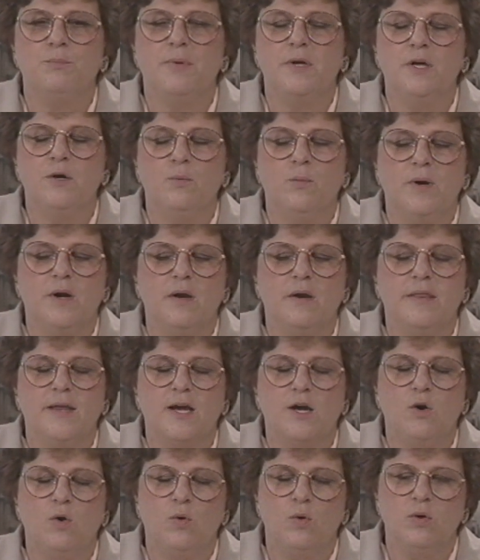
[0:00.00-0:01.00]
be aware
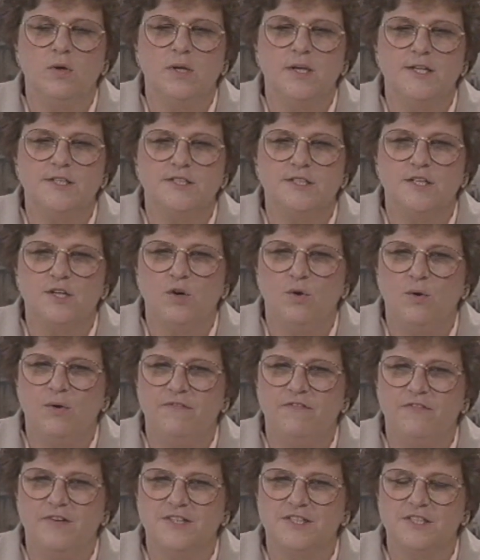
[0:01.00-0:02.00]
that correlation
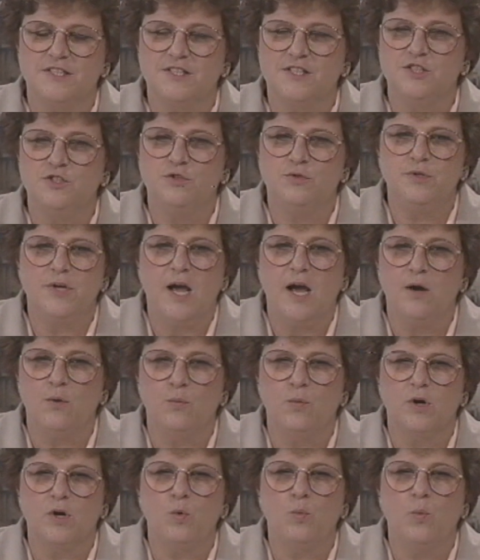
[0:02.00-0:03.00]
coefficients do not
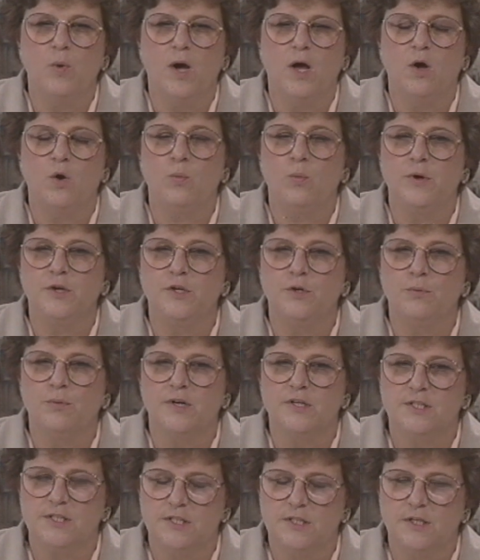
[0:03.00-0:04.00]
work well when you
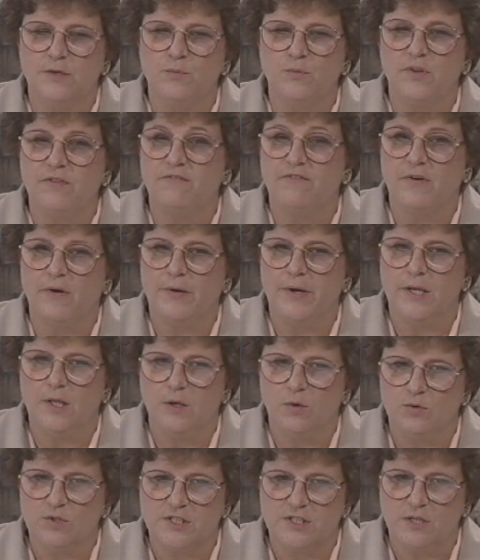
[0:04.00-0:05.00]
are dealing with very
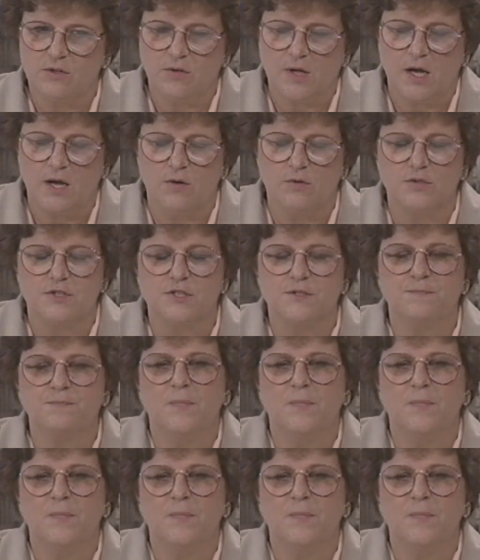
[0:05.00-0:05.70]
low cell counts.